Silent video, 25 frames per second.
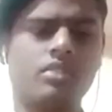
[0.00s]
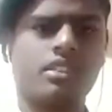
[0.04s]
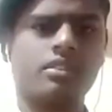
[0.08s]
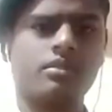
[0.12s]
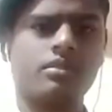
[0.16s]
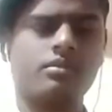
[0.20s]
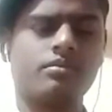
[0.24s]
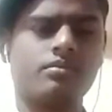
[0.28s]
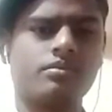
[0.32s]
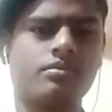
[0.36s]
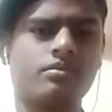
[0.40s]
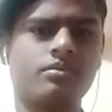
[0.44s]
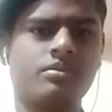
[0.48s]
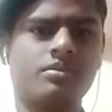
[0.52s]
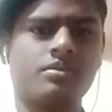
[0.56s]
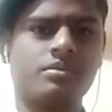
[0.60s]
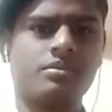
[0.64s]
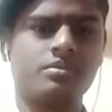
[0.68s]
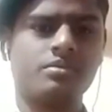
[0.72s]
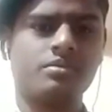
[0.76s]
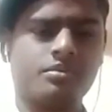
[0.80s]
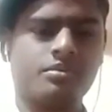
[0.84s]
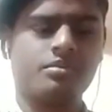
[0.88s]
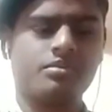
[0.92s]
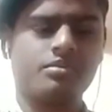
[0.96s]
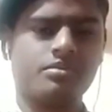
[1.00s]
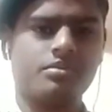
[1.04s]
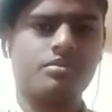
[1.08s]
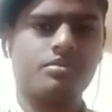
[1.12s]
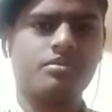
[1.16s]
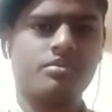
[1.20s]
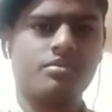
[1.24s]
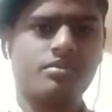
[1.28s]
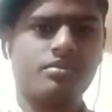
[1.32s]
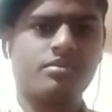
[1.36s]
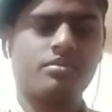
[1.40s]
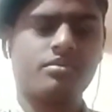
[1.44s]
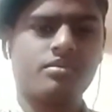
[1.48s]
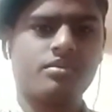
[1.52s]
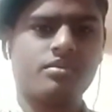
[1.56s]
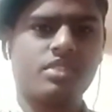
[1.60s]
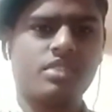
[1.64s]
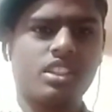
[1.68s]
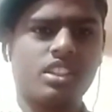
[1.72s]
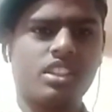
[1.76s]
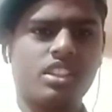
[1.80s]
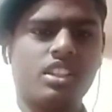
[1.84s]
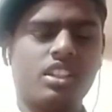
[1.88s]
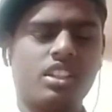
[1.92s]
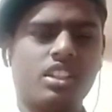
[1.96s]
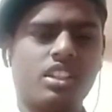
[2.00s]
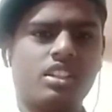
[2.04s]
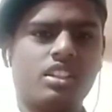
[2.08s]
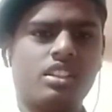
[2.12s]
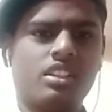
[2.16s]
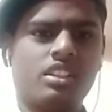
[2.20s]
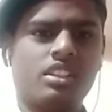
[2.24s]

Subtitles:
Focus on GTOs and your interview test.